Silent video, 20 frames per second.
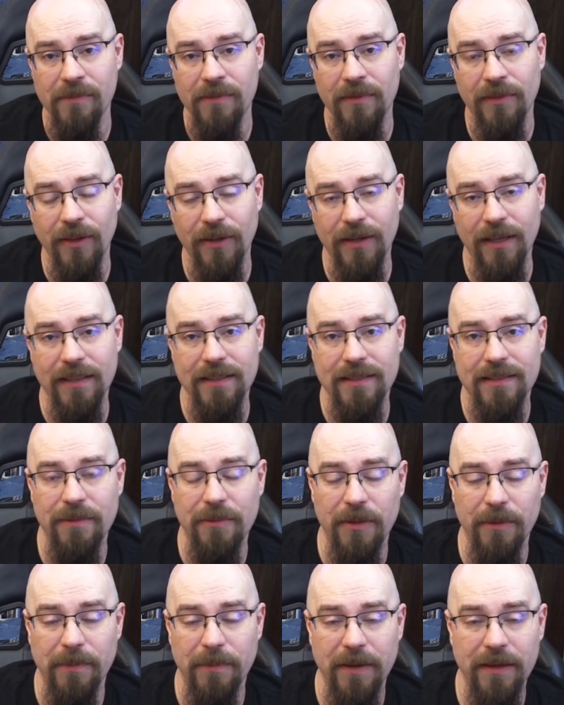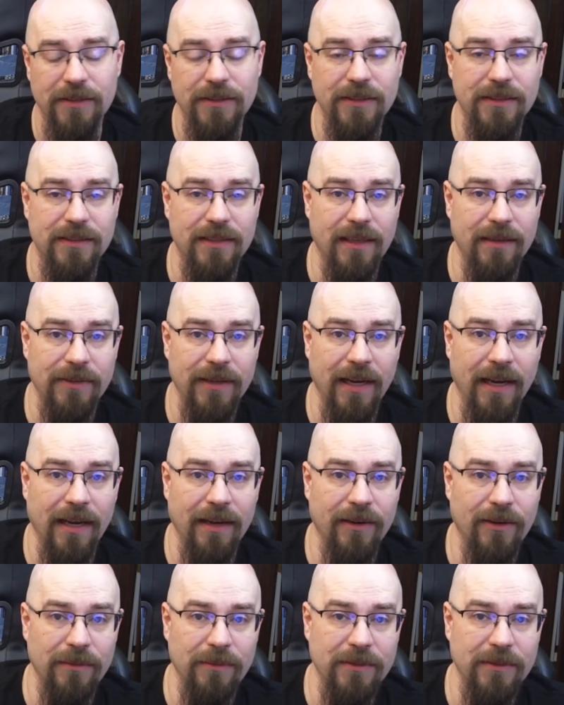look at some of the pictures that I've
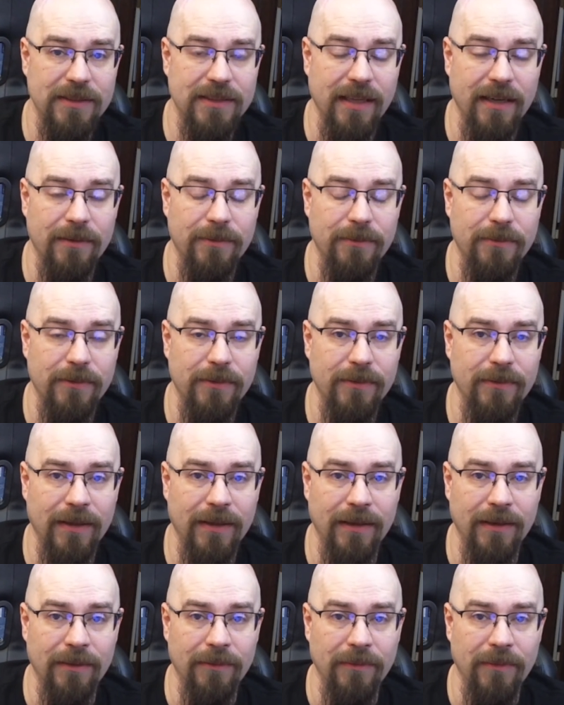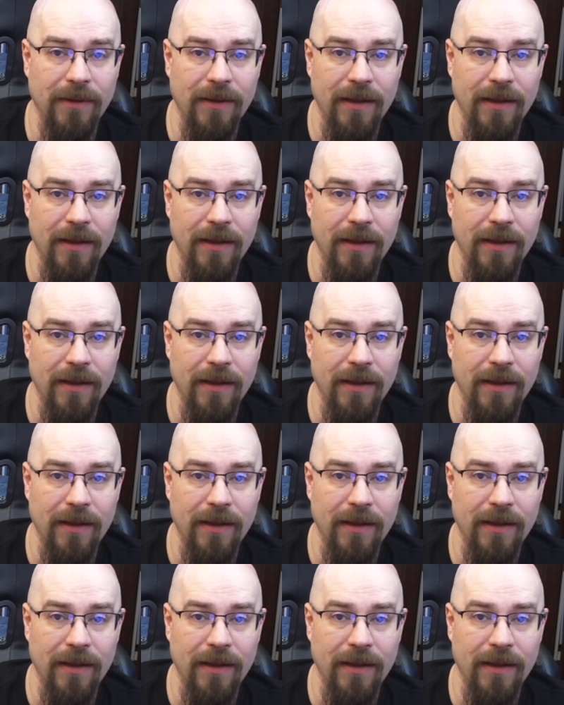got on set up um,